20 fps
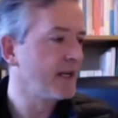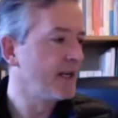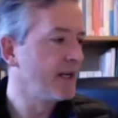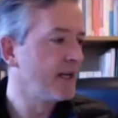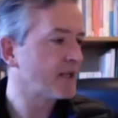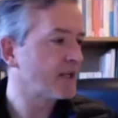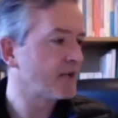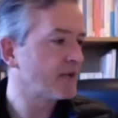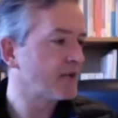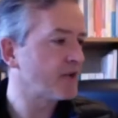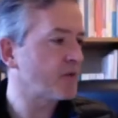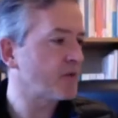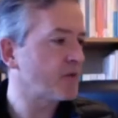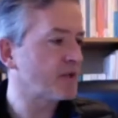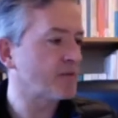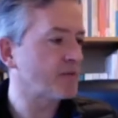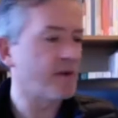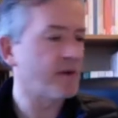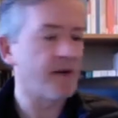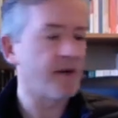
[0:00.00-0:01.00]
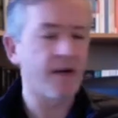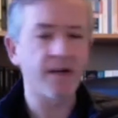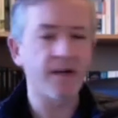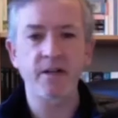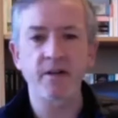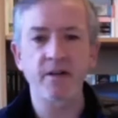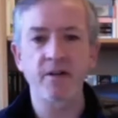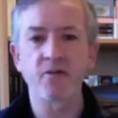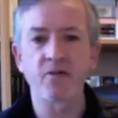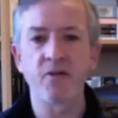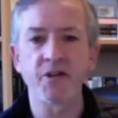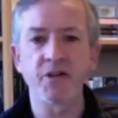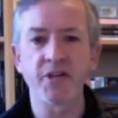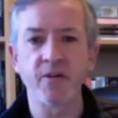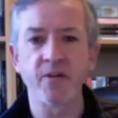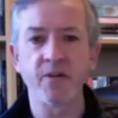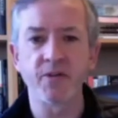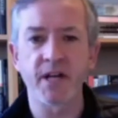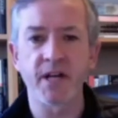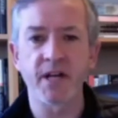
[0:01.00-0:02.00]
So this one's marks crotchet
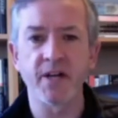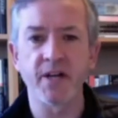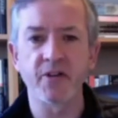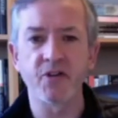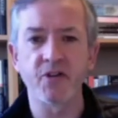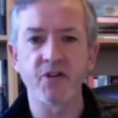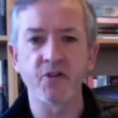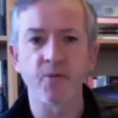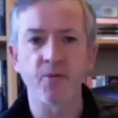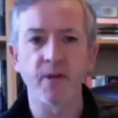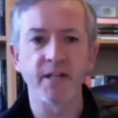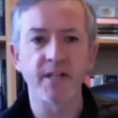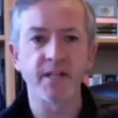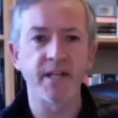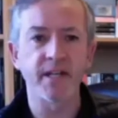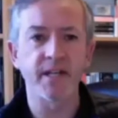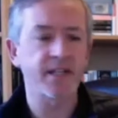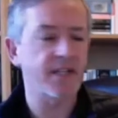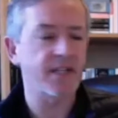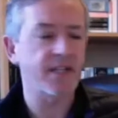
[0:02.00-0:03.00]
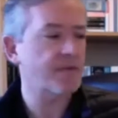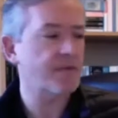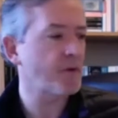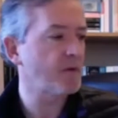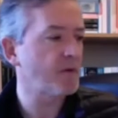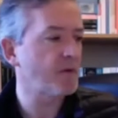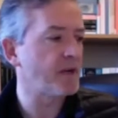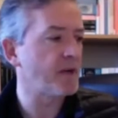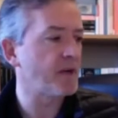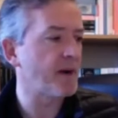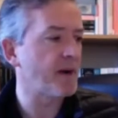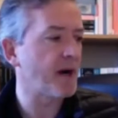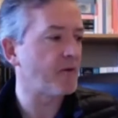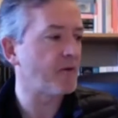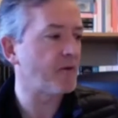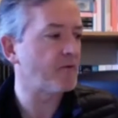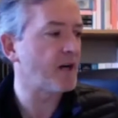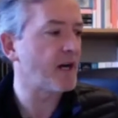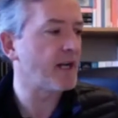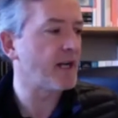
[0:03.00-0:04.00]
equals 126. It's probably about
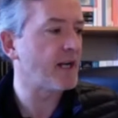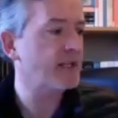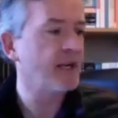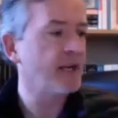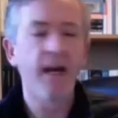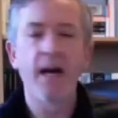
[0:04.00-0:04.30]
right.